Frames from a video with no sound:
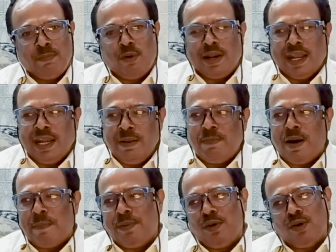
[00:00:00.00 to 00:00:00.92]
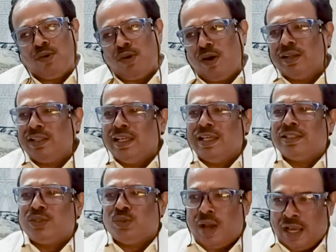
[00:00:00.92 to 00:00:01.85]
For any puppy or dog, they
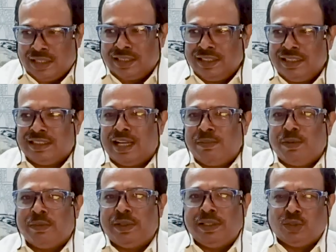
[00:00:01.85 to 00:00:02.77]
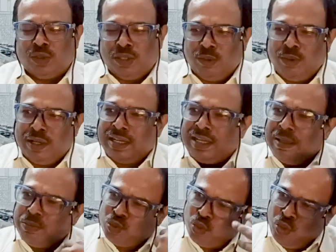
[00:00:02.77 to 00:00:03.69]
used to ask this type of things, whether we can
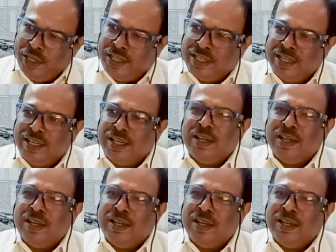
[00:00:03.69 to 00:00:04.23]
give sweet,